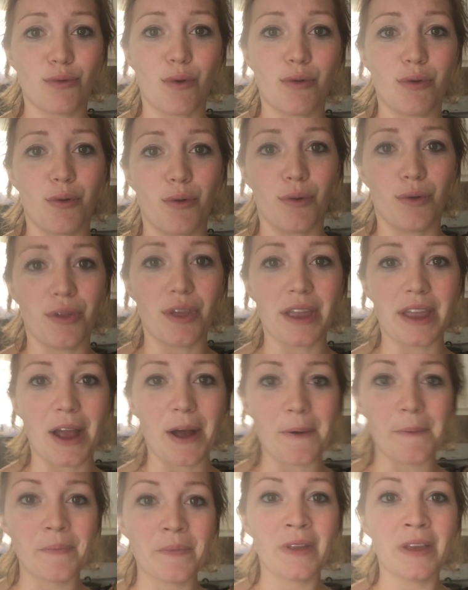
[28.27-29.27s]
throw the whole thing
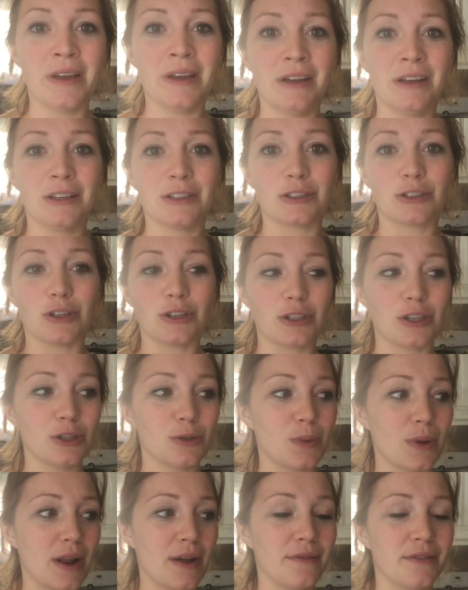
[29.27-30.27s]
out. So this
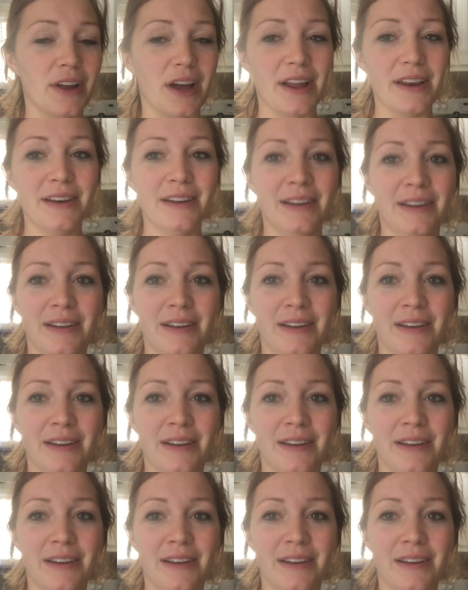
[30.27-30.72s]
is what I've done.